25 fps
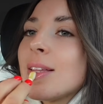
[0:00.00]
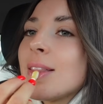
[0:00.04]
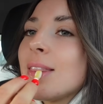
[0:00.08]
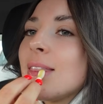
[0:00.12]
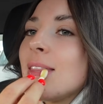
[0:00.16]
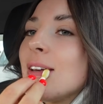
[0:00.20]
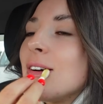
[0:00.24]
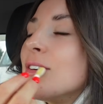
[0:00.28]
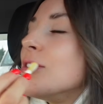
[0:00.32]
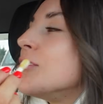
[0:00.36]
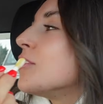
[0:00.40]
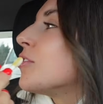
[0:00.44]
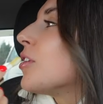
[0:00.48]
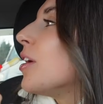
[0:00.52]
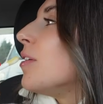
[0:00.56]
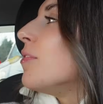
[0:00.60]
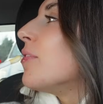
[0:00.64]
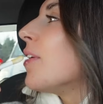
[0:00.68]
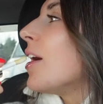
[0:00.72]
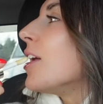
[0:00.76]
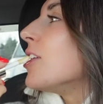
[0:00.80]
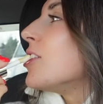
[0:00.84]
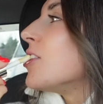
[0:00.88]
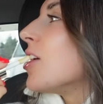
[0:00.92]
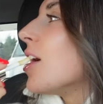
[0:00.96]
The ice cream
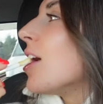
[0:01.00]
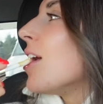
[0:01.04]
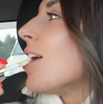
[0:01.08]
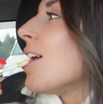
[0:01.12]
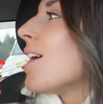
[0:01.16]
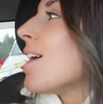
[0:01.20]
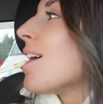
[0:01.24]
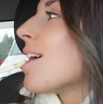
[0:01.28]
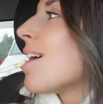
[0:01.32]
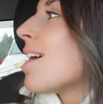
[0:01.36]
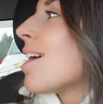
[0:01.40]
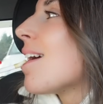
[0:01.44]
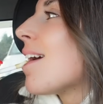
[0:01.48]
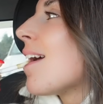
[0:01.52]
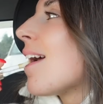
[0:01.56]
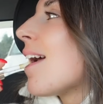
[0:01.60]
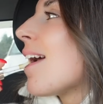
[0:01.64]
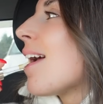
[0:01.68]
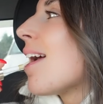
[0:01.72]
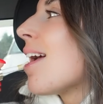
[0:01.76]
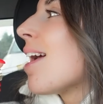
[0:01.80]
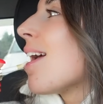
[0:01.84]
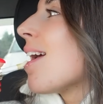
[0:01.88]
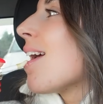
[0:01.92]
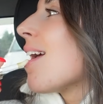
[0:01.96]
factory.
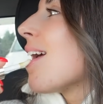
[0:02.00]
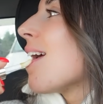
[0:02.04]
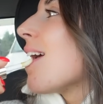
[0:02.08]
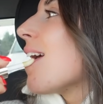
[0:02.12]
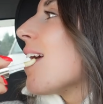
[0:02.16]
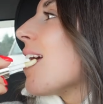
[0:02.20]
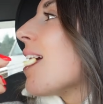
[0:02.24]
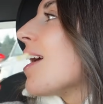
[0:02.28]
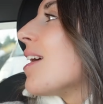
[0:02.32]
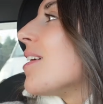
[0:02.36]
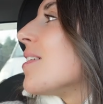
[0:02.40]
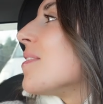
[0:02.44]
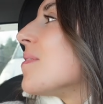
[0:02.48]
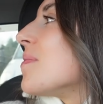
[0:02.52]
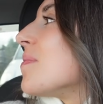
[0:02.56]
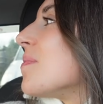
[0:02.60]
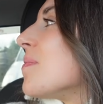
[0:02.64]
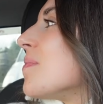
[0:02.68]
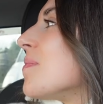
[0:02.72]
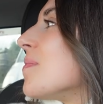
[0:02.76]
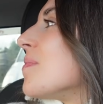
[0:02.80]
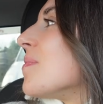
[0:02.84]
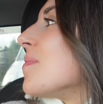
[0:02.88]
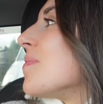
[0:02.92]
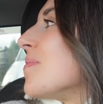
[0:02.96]
What, in
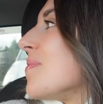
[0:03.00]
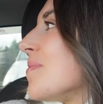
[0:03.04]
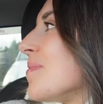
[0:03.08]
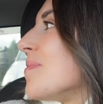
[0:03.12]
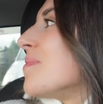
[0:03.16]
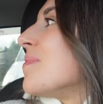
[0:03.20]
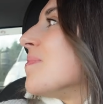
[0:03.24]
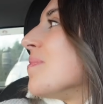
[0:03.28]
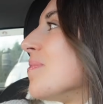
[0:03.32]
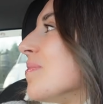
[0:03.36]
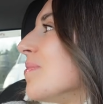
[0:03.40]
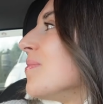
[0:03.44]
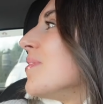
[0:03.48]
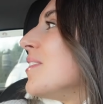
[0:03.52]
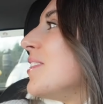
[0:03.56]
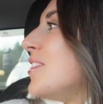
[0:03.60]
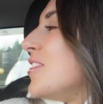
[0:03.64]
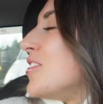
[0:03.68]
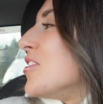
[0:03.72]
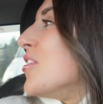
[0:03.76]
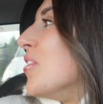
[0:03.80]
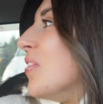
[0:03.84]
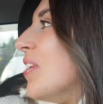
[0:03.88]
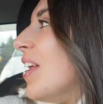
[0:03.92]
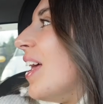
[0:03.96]
miles?
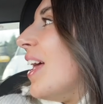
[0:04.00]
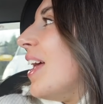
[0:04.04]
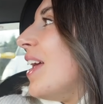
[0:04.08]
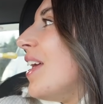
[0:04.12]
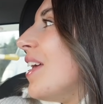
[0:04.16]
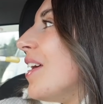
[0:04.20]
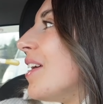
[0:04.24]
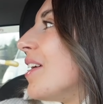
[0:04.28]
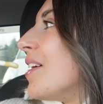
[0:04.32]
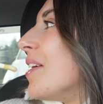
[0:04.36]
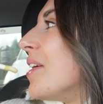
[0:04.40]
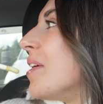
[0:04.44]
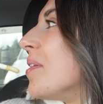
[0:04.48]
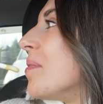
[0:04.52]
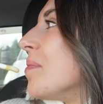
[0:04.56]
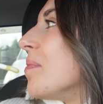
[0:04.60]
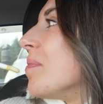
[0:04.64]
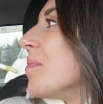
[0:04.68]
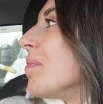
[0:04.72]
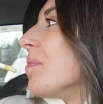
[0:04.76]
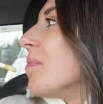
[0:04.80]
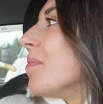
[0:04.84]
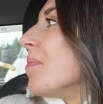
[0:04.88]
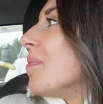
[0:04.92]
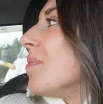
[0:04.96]
It's honey.
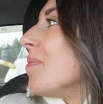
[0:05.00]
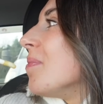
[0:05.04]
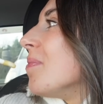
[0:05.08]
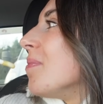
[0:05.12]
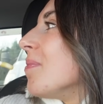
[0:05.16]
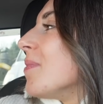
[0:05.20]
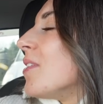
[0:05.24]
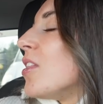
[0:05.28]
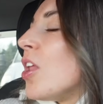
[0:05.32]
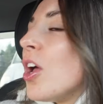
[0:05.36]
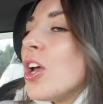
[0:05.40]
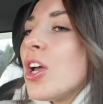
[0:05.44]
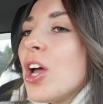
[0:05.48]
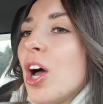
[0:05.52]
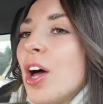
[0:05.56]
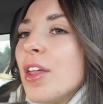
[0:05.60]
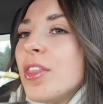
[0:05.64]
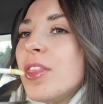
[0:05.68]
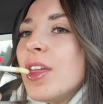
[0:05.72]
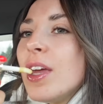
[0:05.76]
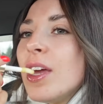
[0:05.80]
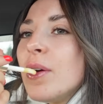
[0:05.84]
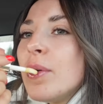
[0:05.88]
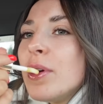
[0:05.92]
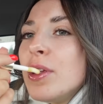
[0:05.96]
Like I
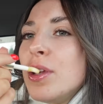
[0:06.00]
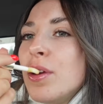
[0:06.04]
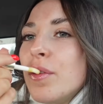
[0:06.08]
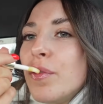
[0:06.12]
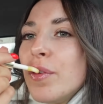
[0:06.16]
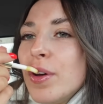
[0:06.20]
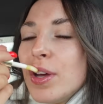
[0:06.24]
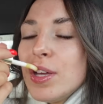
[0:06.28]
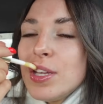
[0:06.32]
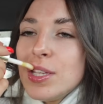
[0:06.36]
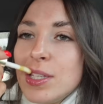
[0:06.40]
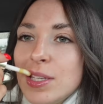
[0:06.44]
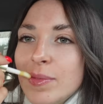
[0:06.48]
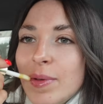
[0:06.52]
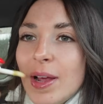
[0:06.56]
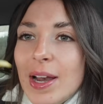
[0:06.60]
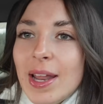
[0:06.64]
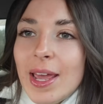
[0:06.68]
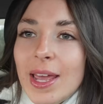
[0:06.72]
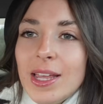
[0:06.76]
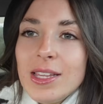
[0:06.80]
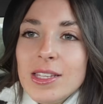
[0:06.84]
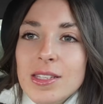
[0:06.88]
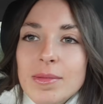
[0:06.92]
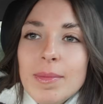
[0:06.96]
think when you first smell
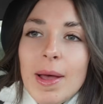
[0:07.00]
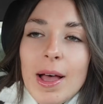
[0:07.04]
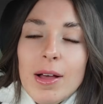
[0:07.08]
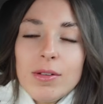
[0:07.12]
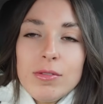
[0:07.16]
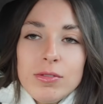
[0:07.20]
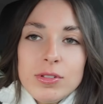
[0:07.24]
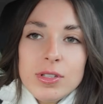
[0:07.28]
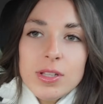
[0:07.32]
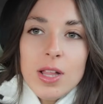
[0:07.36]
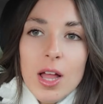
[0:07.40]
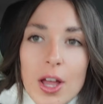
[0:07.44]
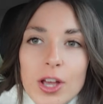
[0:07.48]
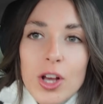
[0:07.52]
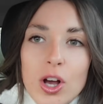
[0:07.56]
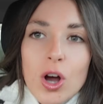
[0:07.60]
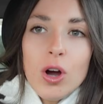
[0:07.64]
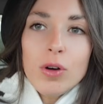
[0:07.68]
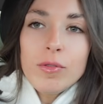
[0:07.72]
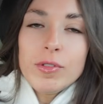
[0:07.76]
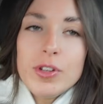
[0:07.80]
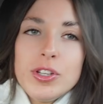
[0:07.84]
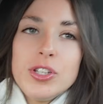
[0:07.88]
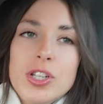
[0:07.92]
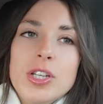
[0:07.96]
it, it smells like
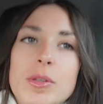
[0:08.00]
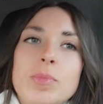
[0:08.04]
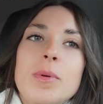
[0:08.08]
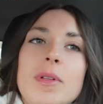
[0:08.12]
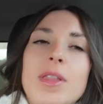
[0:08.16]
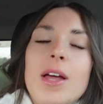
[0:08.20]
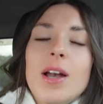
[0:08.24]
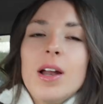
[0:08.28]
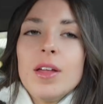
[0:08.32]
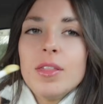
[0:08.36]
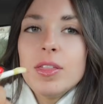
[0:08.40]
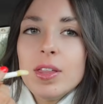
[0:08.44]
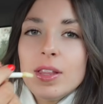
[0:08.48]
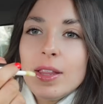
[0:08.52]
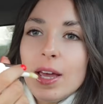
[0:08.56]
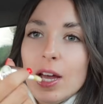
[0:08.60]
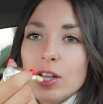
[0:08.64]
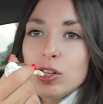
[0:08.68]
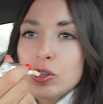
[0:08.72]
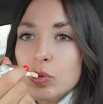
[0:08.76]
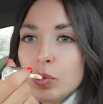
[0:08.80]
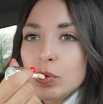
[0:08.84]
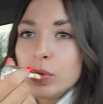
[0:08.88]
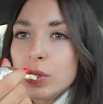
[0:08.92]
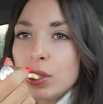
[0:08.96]
oranges, but then I think the
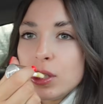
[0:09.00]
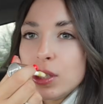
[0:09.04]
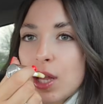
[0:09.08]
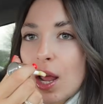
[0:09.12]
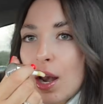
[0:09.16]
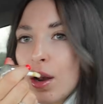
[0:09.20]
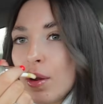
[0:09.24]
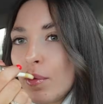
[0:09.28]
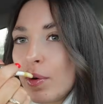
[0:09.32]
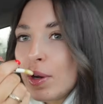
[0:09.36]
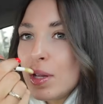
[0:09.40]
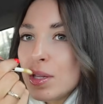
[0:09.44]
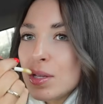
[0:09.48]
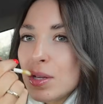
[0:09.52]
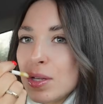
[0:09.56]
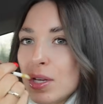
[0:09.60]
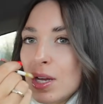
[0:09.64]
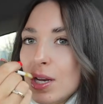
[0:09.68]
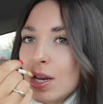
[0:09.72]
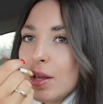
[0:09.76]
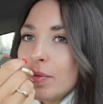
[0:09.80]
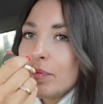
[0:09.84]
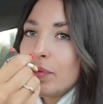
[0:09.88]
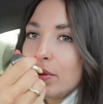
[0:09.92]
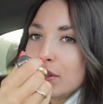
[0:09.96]
actual scent when it's on
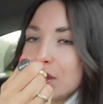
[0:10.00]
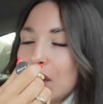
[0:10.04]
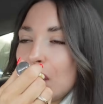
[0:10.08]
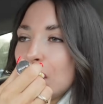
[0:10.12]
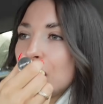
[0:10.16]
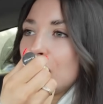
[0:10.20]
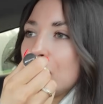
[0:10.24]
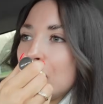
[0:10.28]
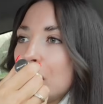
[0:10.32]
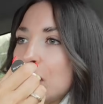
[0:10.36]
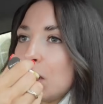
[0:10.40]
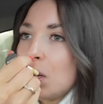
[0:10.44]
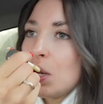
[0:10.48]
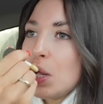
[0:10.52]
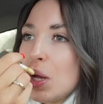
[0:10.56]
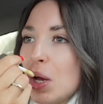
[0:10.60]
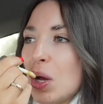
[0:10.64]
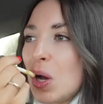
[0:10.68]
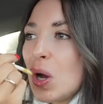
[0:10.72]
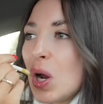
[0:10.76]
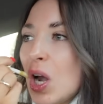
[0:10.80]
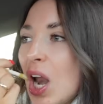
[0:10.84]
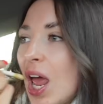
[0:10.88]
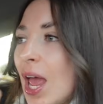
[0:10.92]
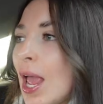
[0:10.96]
your lip is actually like
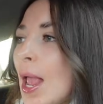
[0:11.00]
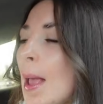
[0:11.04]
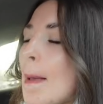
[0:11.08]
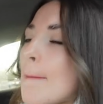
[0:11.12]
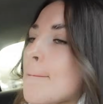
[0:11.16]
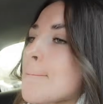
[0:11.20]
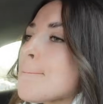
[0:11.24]
honey.